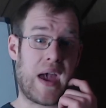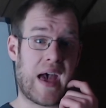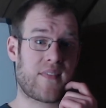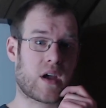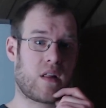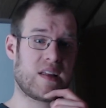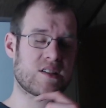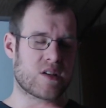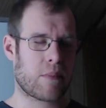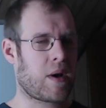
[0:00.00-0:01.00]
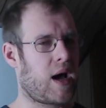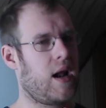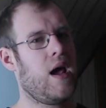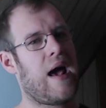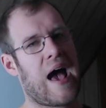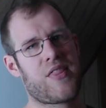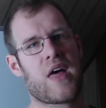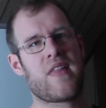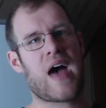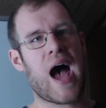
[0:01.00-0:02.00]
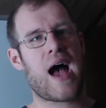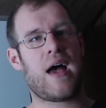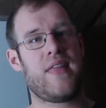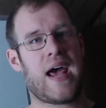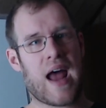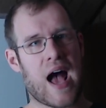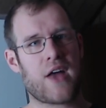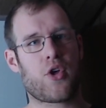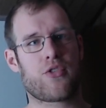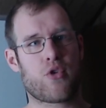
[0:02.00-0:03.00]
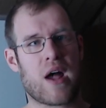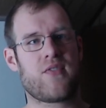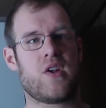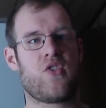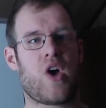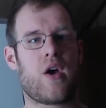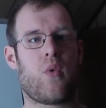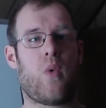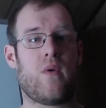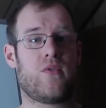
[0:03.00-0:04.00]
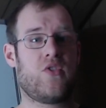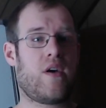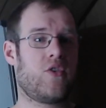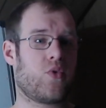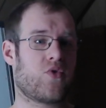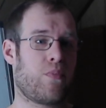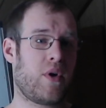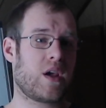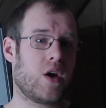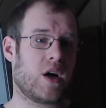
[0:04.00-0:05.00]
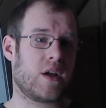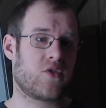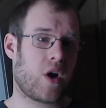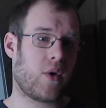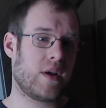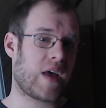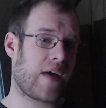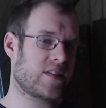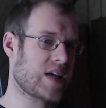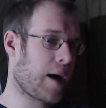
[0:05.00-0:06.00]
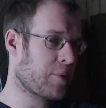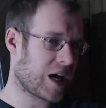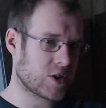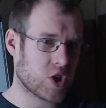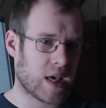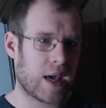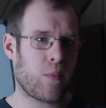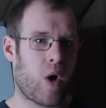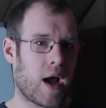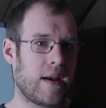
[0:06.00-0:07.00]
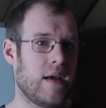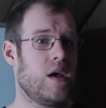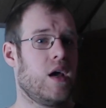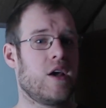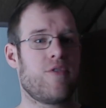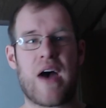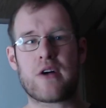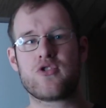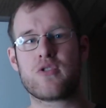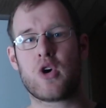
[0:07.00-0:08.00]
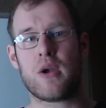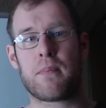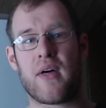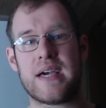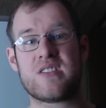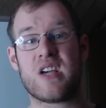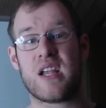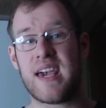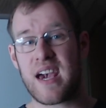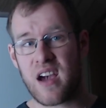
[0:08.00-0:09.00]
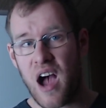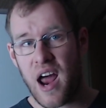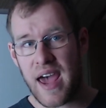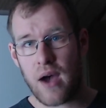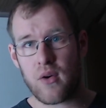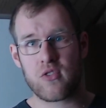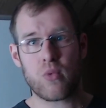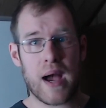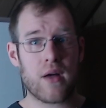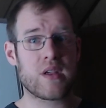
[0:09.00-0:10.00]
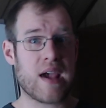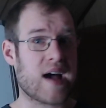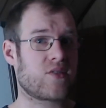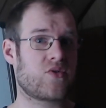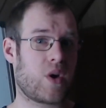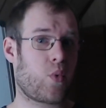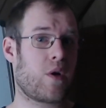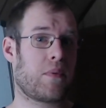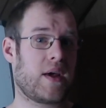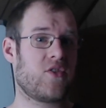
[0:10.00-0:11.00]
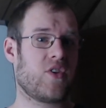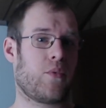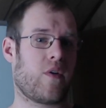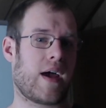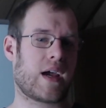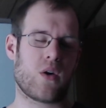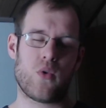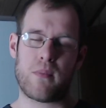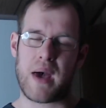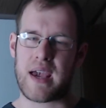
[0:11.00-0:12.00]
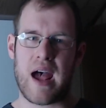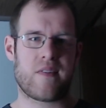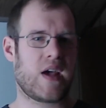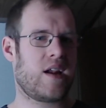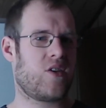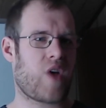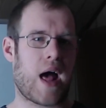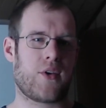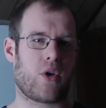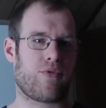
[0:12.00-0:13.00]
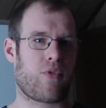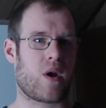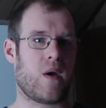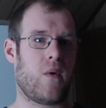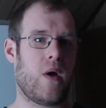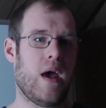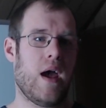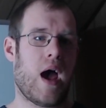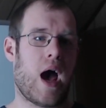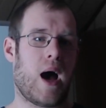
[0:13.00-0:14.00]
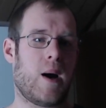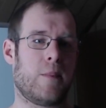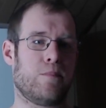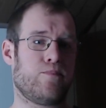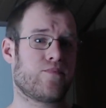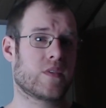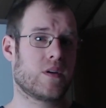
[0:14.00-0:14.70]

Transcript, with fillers: way on the Callista, but I thought the, uh, that Andil throughout the entire series was pretty good. So in, on the Tom Kenshin game one, he found some good plays. Did he get caught out as well? Yes, there were plays that were like, oh my god, that is Andil for you. Um...